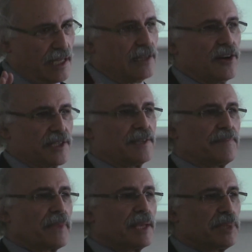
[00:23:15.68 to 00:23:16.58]
a lot,
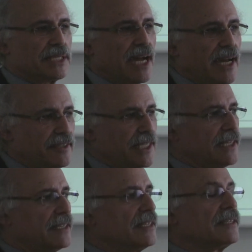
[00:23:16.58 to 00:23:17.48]
but I
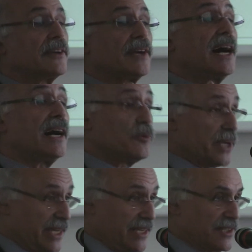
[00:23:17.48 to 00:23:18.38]
think that there are
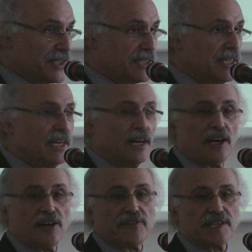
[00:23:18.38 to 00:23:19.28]
ways
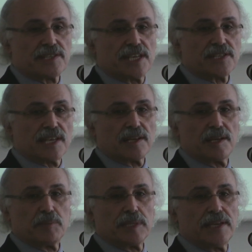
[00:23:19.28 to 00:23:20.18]
of assessing
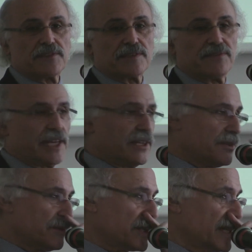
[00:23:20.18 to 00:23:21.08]
beliefs and
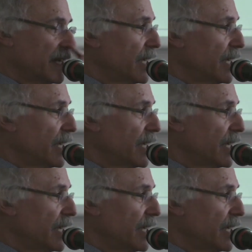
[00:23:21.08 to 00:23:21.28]
values,